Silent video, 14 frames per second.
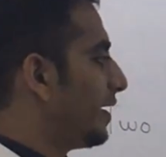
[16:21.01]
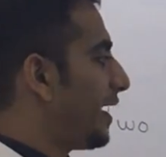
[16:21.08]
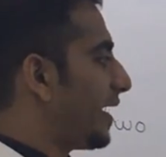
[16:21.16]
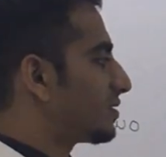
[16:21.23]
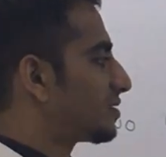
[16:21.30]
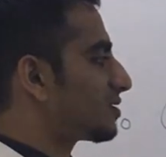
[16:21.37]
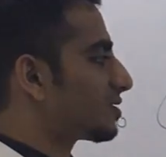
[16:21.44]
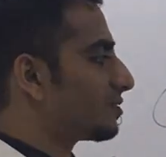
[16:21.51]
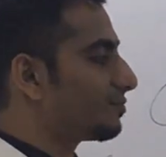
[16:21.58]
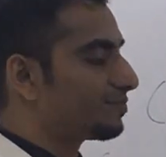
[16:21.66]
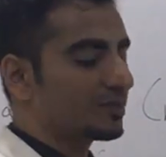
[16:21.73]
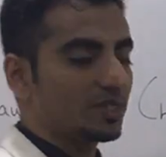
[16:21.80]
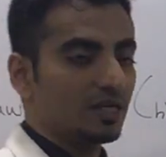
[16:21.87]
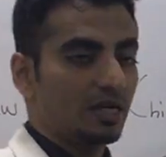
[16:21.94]
Next,
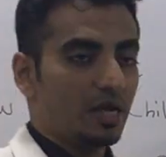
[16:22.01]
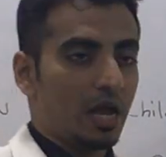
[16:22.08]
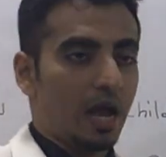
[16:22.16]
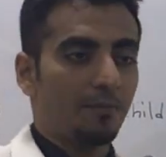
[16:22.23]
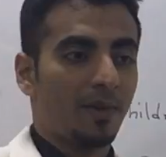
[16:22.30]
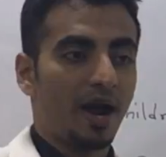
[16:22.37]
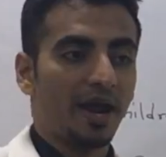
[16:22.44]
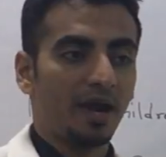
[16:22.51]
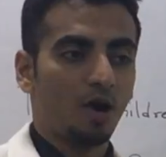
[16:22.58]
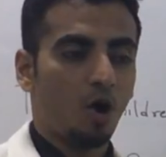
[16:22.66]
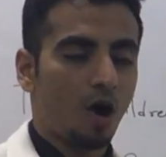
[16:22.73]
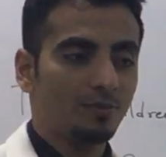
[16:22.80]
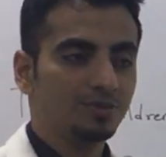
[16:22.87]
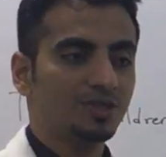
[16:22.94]
my
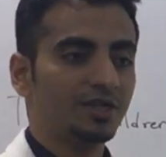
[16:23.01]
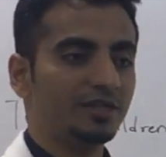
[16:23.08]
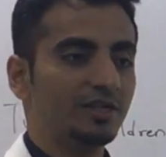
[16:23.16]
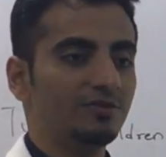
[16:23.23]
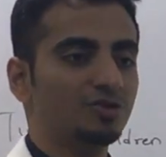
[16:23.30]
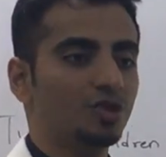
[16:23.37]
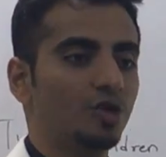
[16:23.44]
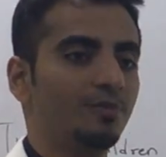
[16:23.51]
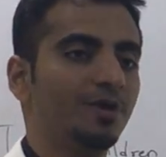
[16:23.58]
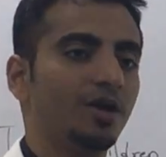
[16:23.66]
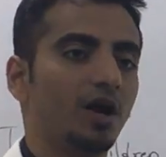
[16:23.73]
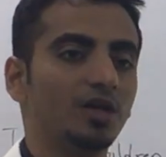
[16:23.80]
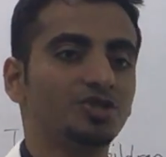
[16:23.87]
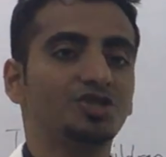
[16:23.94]
objectives should
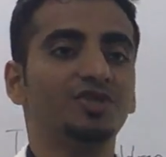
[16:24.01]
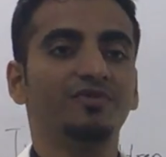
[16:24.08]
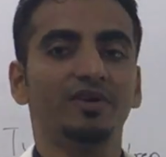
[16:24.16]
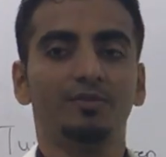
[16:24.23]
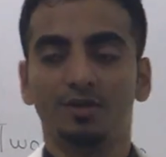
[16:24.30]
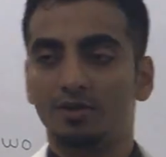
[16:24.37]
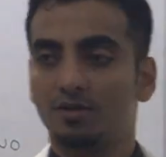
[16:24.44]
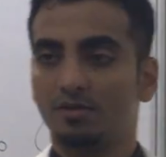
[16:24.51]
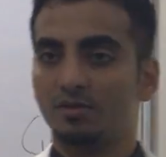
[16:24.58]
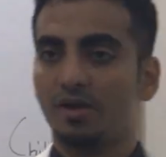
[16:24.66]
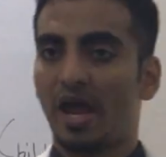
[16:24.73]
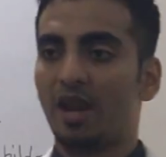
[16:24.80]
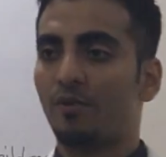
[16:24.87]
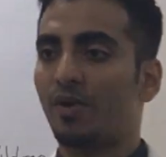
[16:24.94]
be achievable.
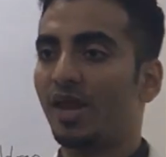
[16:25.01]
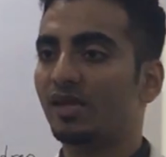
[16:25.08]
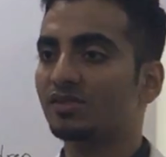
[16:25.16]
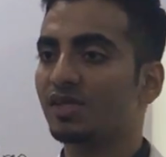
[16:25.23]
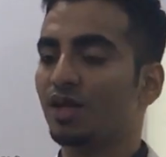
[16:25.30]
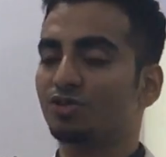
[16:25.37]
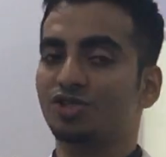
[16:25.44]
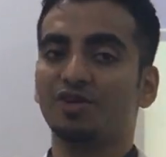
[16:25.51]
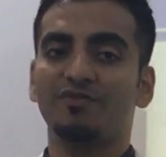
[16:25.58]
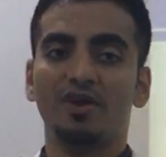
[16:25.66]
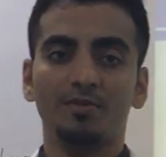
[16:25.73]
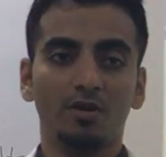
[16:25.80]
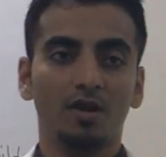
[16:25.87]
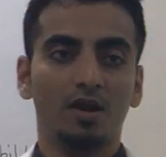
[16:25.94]
And when I say
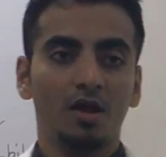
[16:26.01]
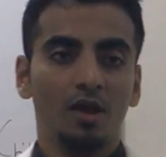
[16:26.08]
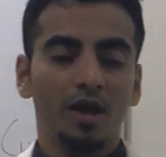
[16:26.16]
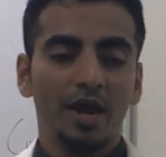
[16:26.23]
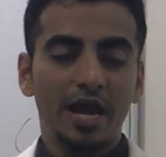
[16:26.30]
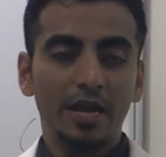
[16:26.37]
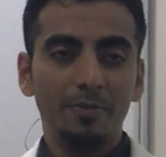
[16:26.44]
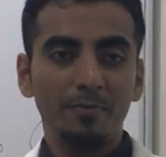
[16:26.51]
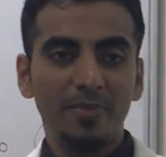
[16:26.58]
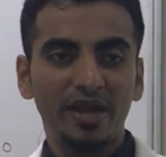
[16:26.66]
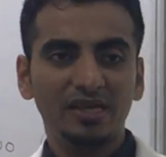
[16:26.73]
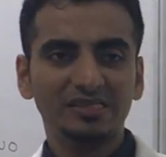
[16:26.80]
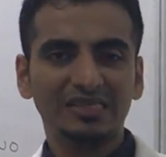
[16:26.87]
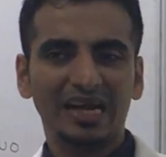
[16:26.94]
achievable, it
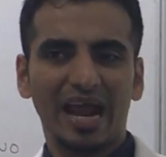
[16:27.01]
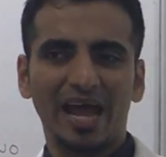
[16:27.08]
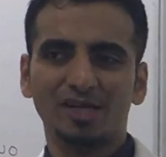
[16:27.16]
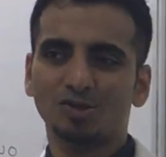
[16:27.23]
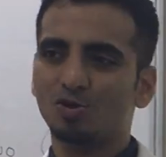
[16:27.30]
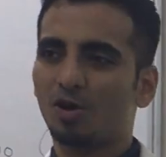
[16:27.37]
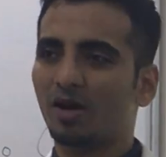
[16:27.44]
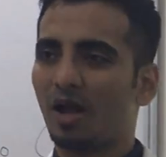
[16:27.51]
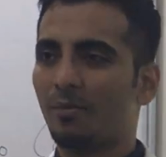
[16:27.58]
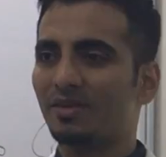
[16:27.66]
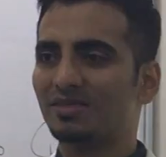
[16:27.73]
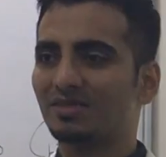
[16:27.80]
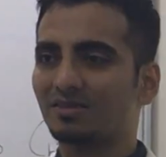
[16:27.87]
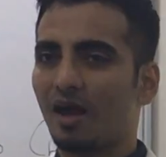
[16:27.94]
means that I should not
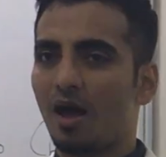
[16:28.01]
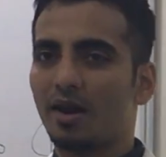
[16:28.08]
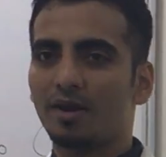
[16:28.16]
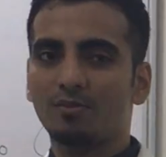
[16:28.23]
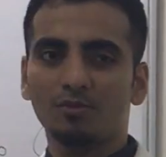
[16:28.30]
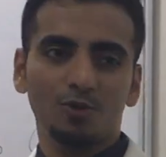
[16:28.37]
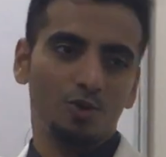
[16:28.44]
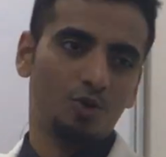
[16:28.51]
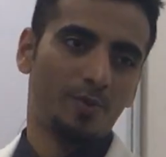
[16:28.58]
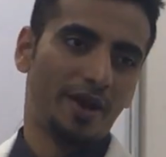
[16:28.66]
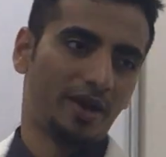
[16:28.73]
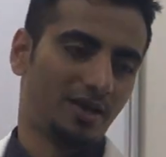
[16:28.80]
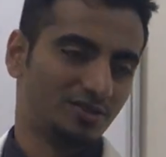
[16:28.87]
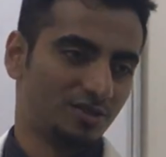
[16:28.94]
commit star and moon to
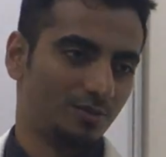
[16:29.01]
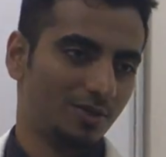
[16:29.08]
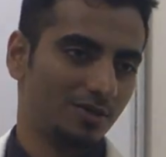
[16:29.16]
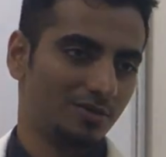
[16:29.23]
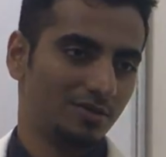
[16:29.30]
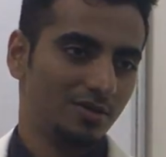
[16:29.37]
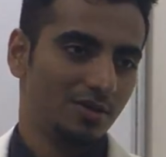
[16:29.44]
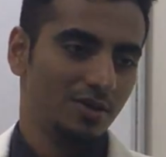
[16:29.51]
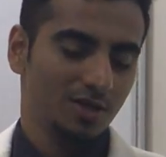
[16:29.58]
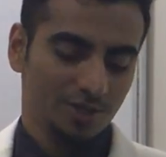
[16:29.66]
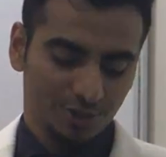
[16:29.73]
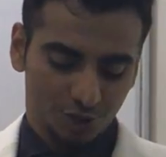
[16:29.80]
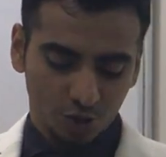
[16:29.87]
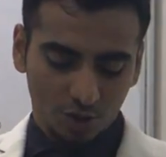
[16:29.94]
my customer.
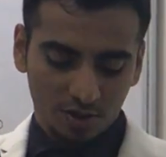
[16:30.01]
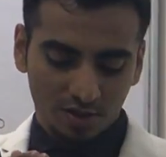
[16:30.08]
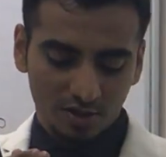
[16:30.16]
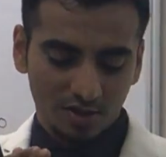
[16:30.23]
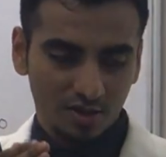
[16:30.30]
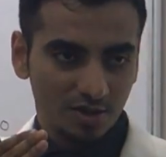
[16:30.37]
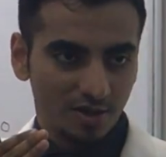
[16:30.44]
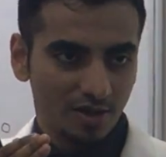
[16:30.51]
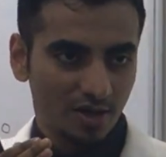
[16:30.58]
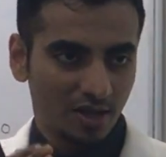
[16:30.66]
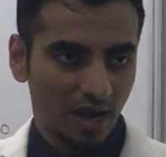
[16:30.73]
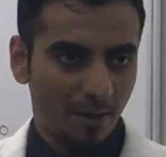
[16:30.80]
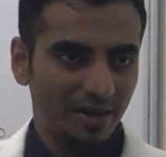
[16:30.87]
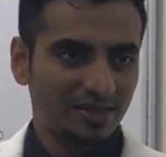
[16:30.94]
So
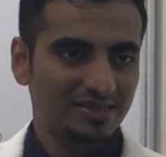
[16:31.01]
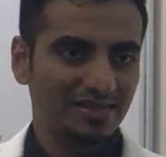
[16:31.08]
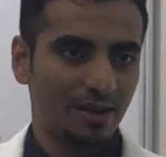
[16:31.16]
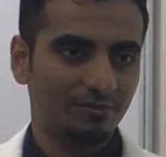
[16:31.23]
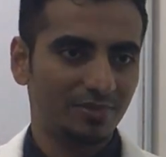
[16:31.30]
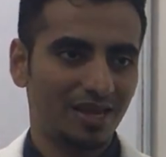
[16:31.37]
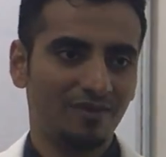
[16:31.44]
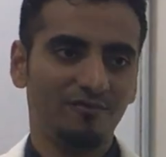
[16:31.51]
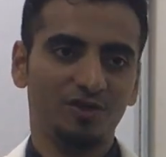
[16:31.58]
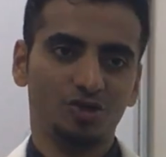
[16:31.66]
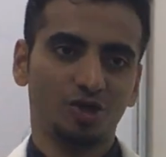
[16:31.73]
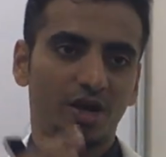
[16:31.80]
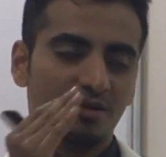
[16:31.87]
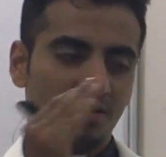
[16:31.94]
commit something
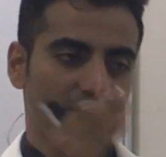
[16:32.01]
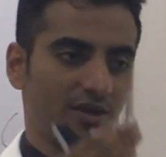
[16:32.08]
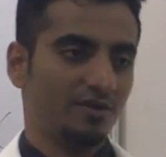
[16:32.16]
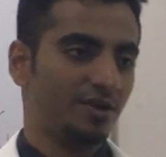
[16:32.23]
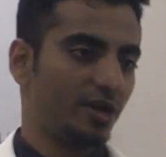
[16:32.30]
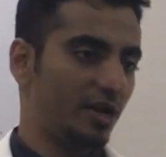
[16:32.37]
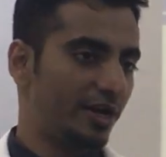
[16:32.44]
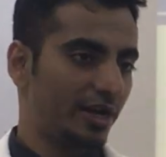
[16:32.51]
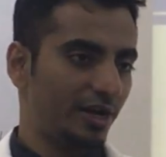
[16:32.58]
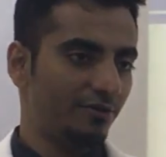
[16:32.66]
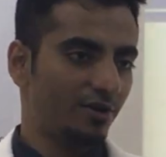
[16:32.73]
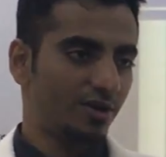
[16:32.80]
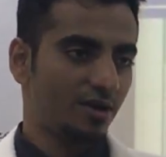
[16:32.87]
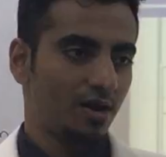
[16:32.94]
which you can really
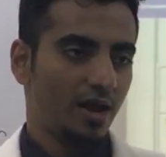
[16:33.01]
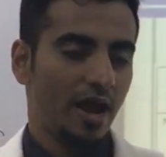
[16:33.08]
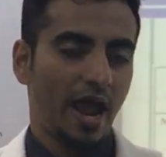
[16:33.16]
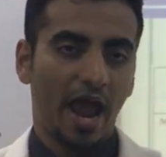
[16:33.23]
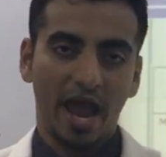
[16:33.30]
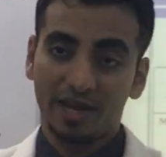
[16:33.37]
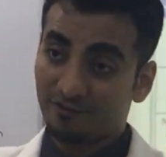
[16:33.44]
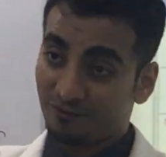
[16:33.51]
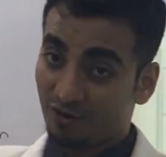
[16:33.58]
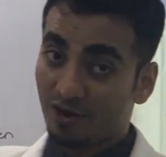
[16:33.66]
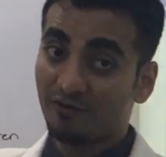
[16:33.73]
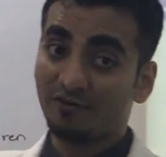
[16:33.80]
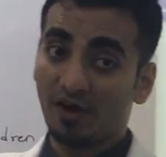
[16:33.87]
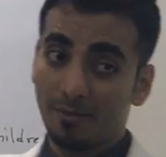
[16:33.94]
deliver, and if
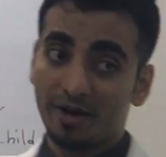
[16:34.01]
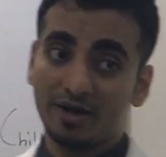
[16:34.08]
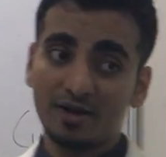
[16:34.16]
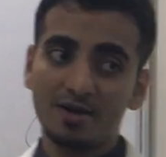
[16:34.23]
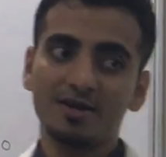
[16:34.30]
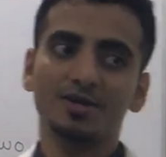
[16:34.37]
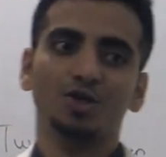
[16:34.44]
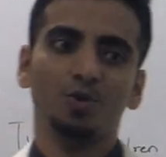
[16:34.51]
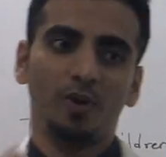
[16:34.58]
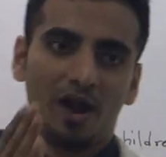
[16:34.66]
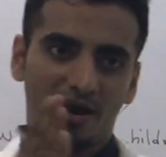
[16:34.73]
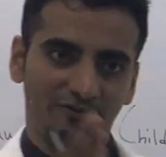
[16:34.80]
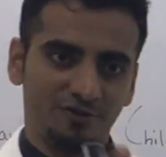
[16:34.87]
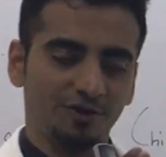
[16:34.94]
you have committed, you
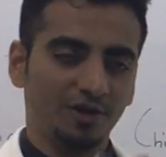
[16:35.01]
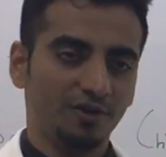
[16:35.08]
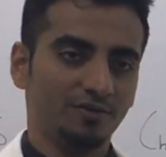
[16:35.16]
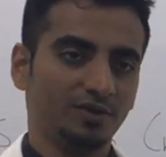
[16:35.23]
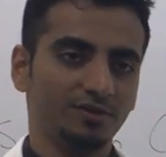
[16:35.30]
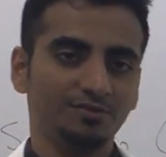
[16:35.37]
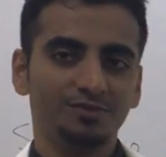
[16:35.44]
have to deliver.